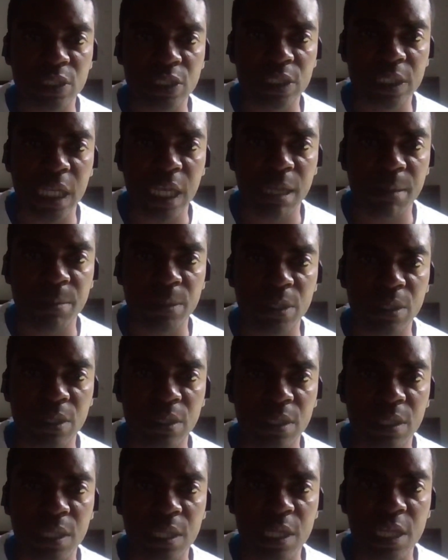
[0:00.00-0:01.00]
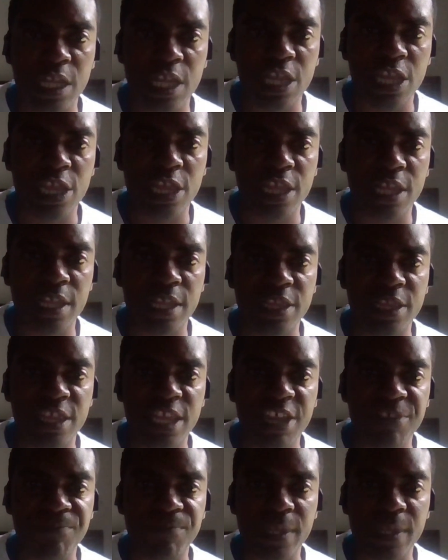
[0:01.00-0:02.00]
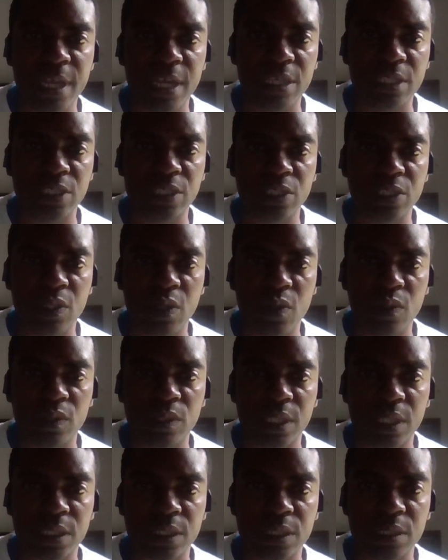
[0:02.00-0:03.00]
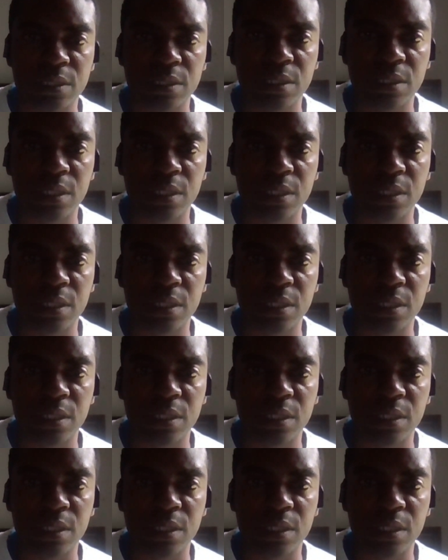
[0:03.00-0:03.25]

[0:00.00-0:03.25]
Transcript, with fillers: demon uh, left in soreness.